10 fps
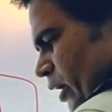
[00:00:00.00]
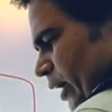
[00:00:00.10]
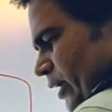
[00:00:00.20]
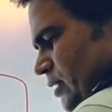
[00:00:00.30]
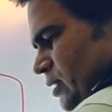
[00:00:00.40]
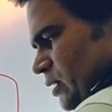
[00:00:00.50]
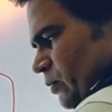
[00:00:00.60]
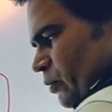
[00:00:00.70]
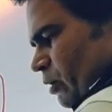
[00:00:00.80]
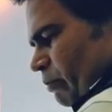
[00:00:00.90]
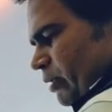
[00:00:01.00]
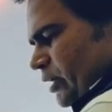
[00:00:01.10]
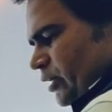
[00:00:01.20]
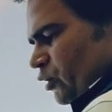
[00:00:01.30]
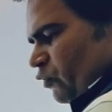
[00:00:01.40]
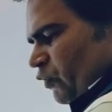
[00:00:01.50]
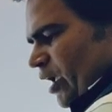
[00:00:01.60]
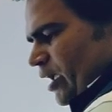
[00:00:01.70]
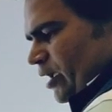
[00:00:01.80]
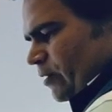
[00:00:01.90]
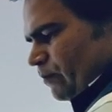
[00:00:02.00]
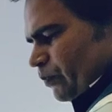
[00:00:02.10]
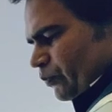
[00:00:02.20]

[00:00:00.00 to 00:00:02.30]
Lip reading: is probability of A.